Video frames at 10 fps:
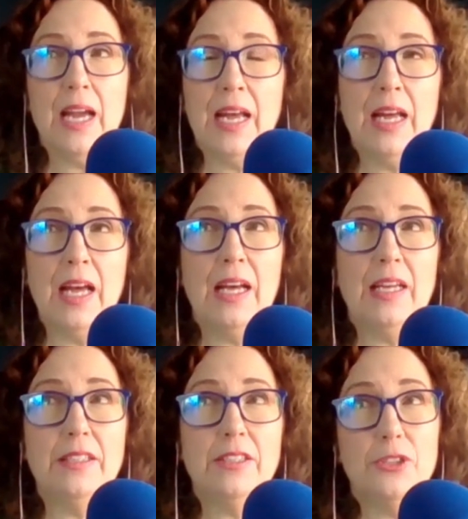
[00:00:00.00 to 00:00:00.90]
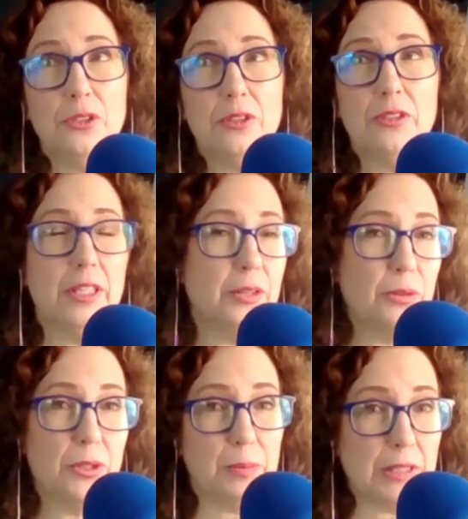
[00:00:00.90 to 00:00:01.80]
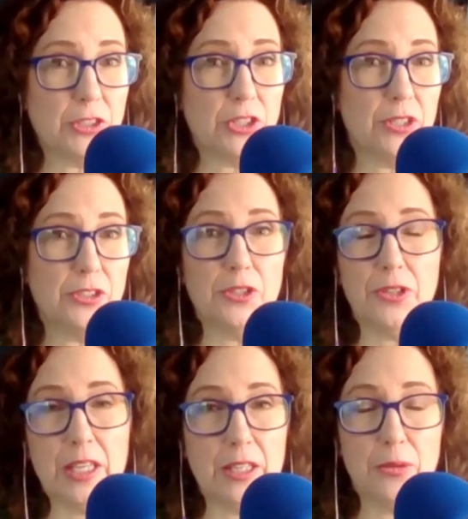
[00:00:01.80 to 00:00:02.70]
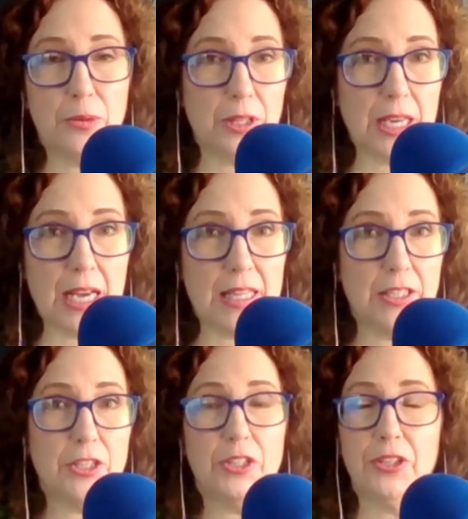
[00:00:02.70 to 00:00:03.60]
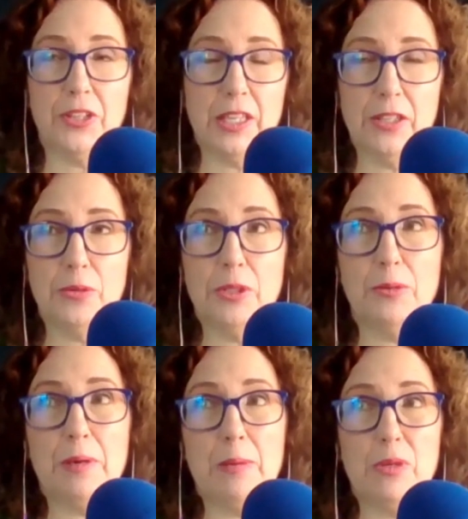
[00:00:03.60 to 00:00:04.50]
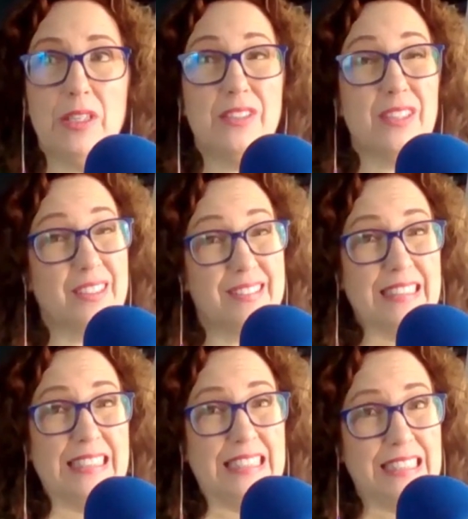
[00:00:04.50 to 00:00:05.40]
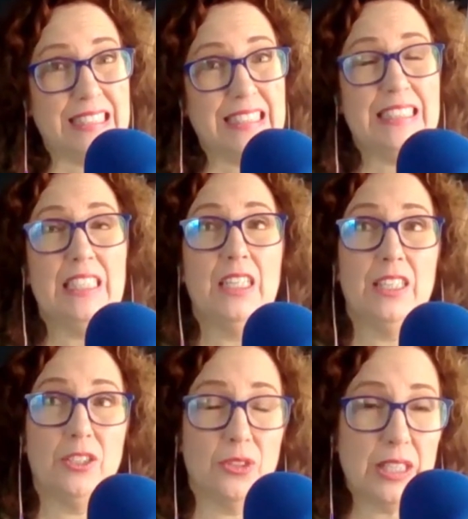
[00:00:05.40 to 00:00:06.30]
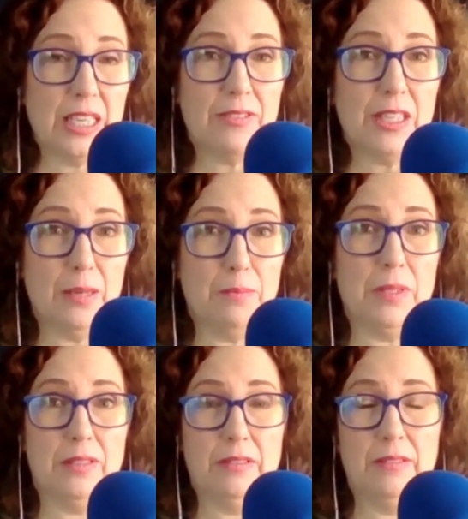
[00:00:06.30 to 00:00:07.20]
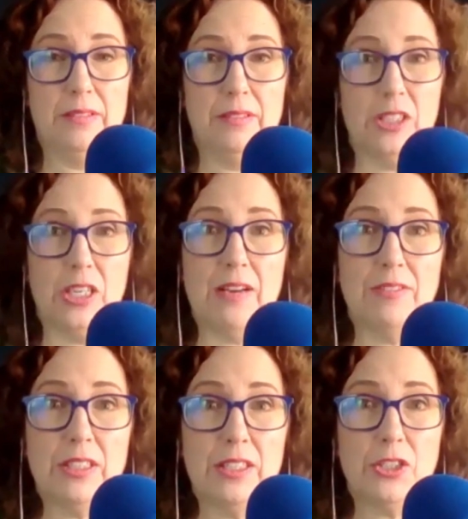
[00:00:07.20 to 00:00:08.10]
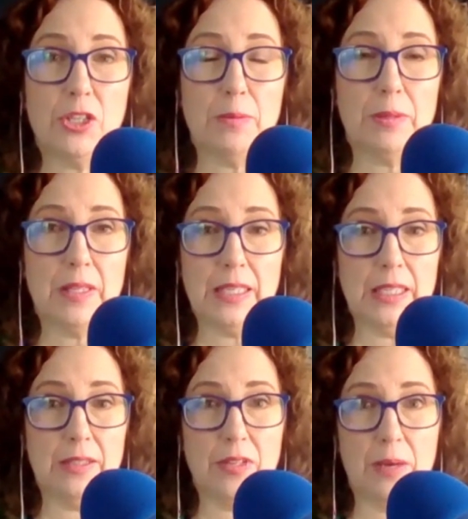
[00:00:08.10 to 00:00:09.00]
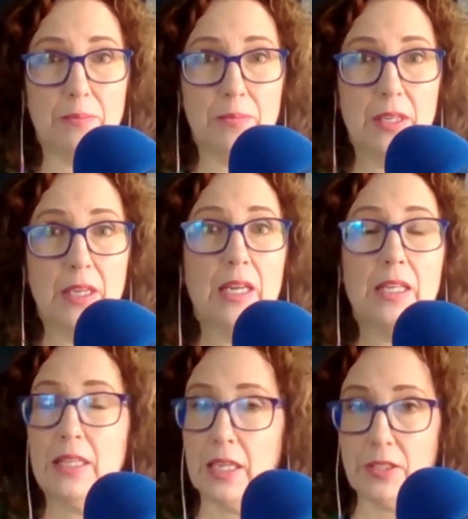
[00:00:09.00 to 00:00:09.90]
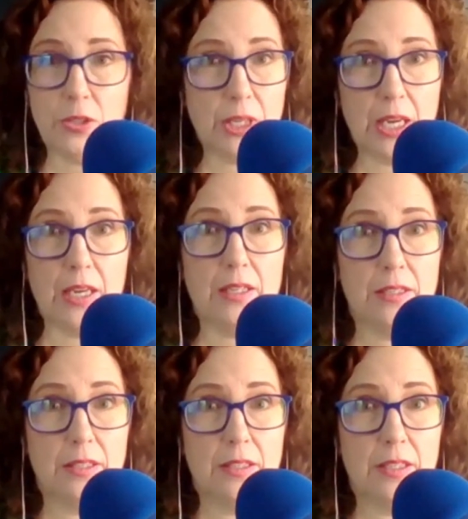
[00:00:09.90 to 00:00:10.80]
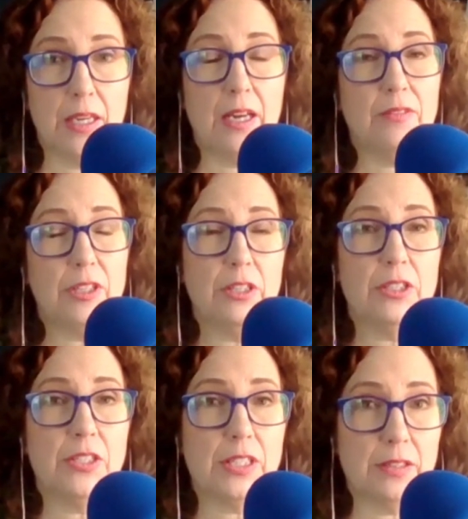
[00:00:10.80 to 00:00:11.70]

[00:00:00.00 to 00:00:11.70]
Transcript: and you're looking through your pictures, you're thinking through the calendar, you're thinking through your memories, and you only have a couple. You're having a little trouble thinking of them. That's okay. Every year is